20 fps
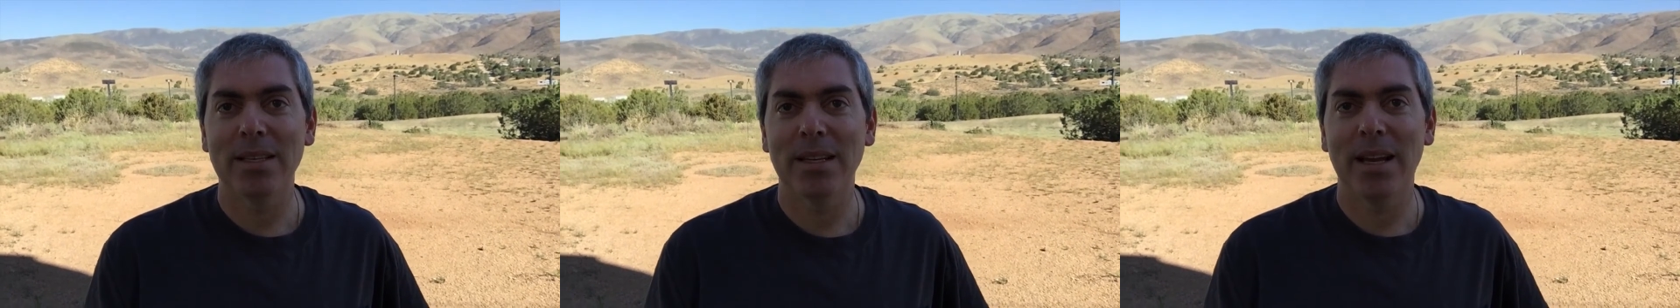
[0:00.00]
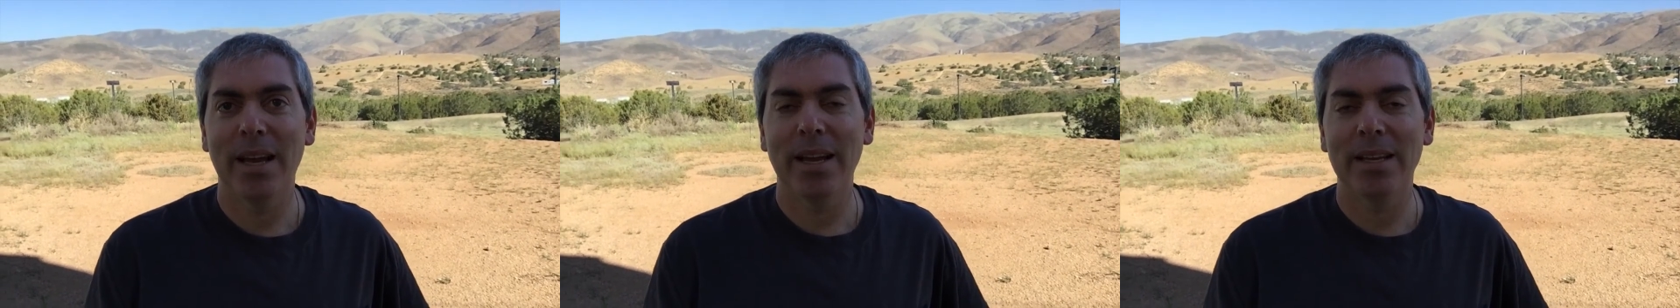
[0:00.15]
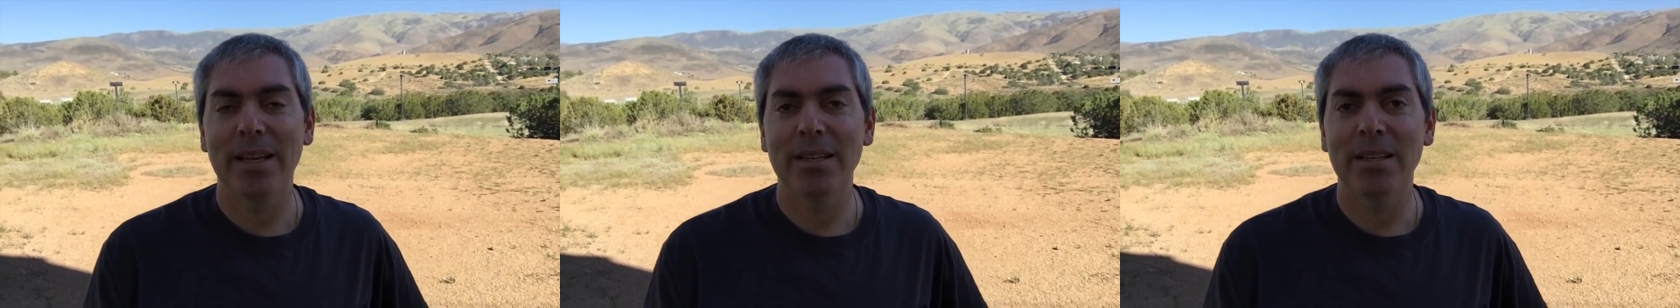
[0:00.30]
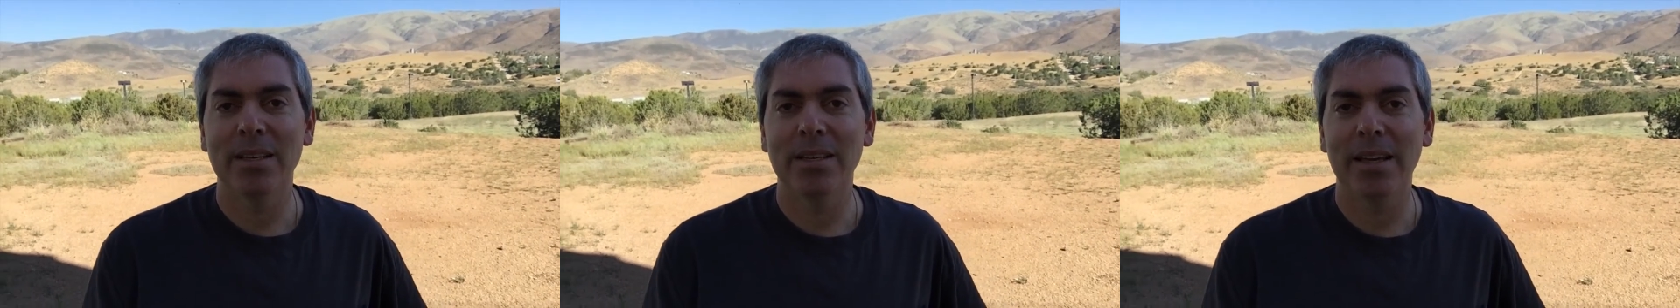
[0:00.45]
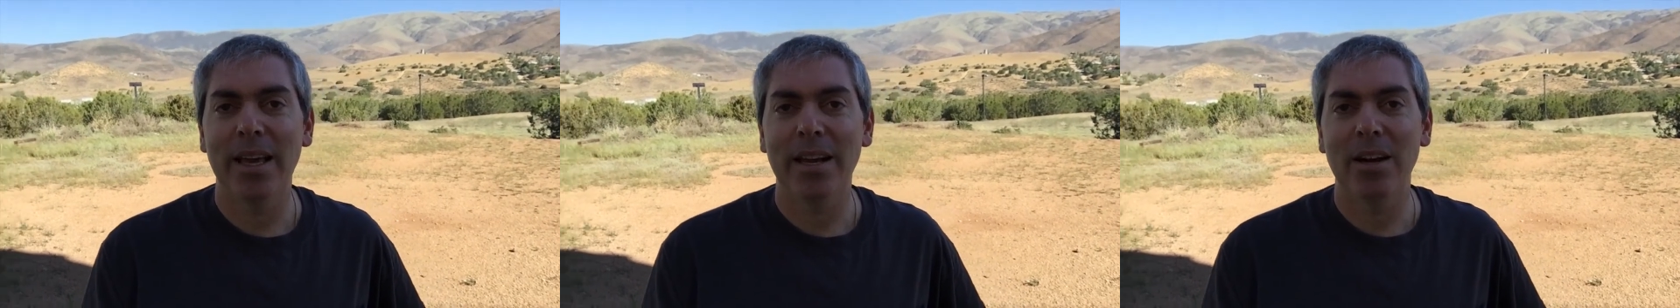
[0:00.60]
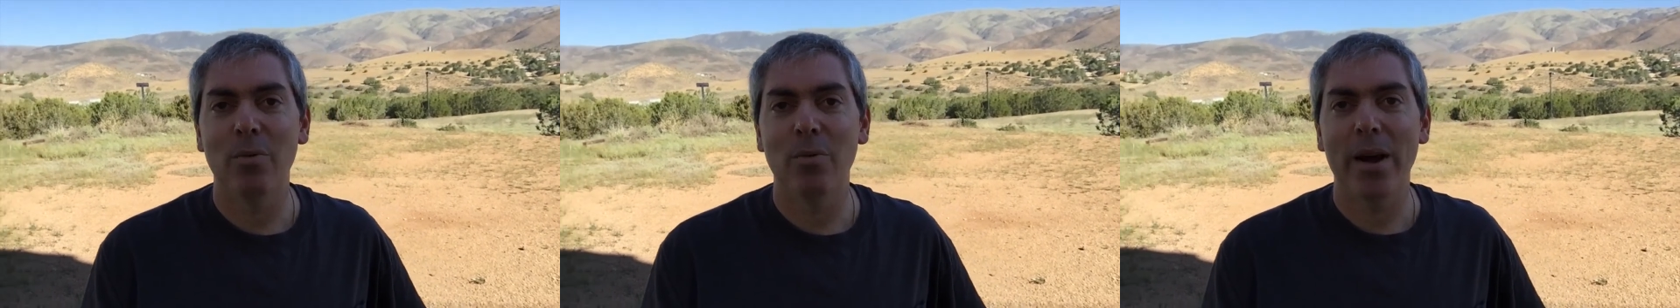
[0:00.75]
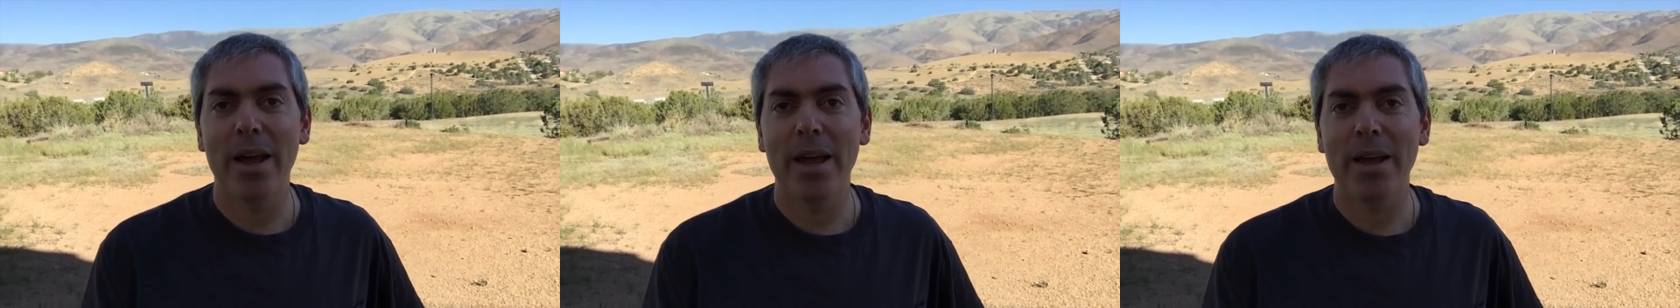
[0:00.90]
that I can get
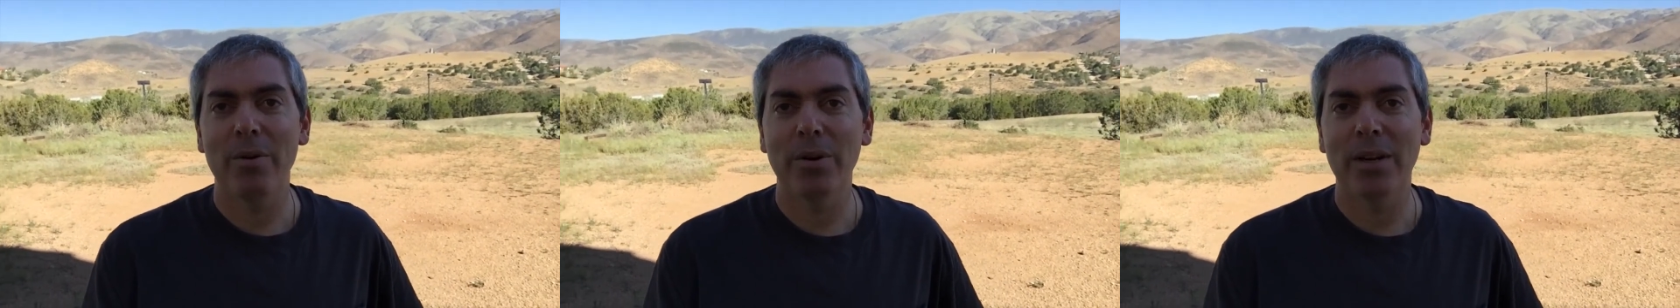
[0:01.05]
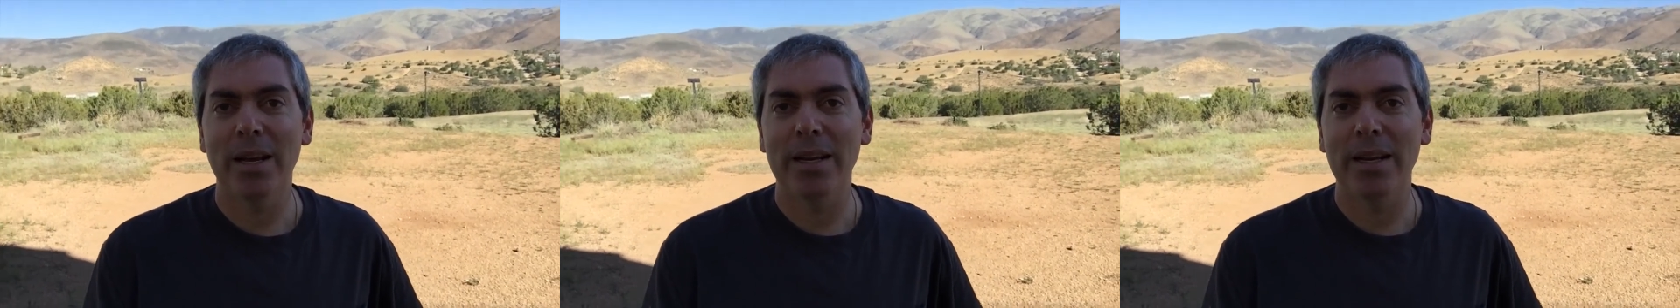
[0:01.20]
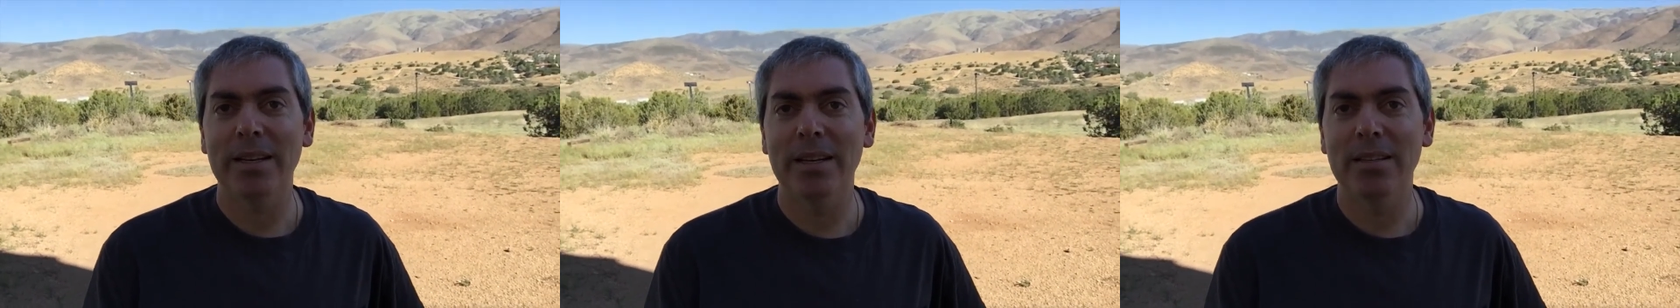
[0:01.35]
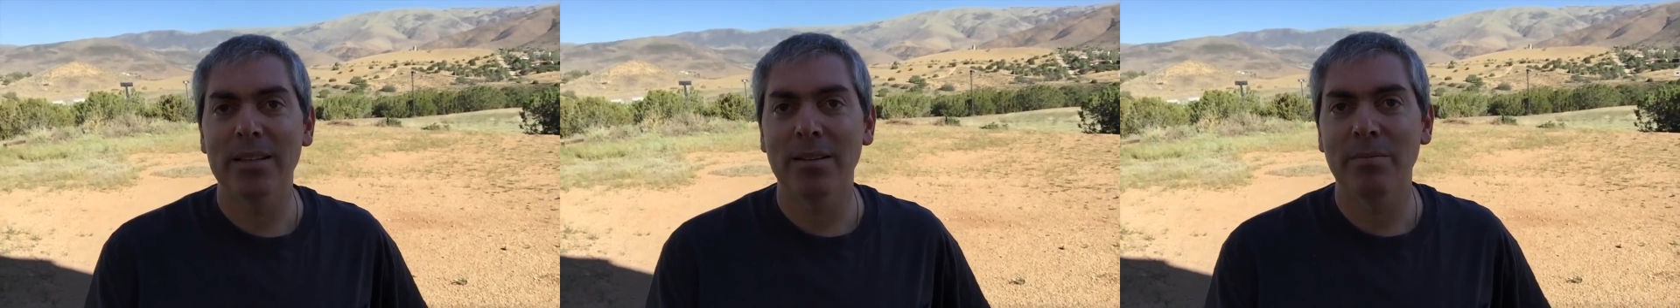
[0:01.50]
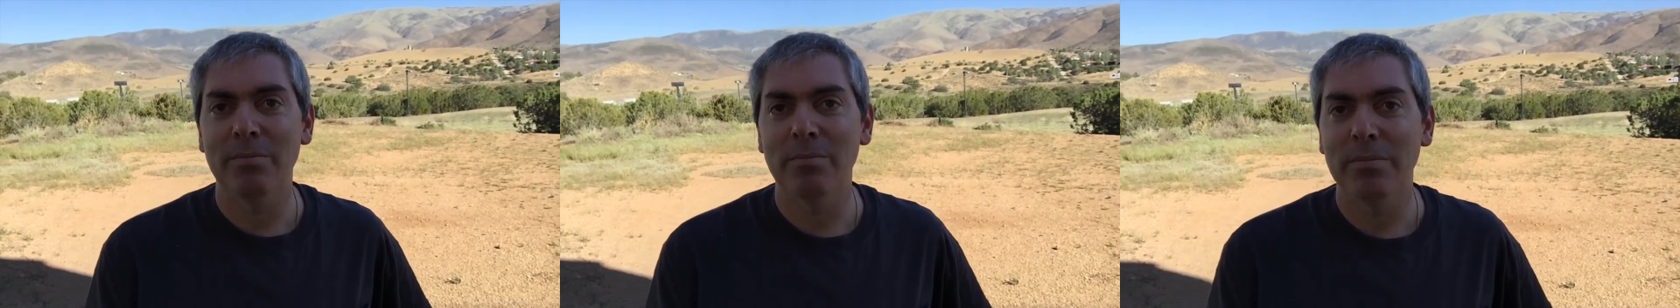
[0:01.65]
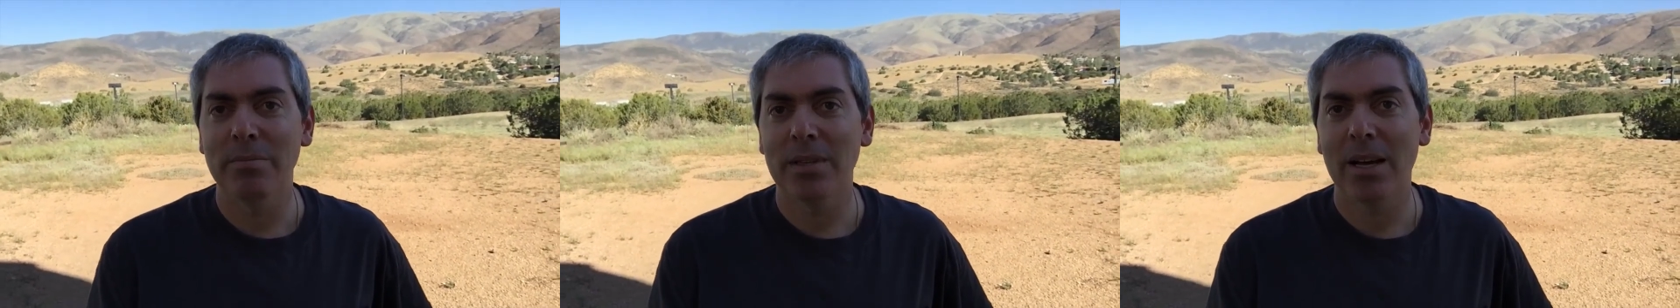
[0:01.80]
away when I need some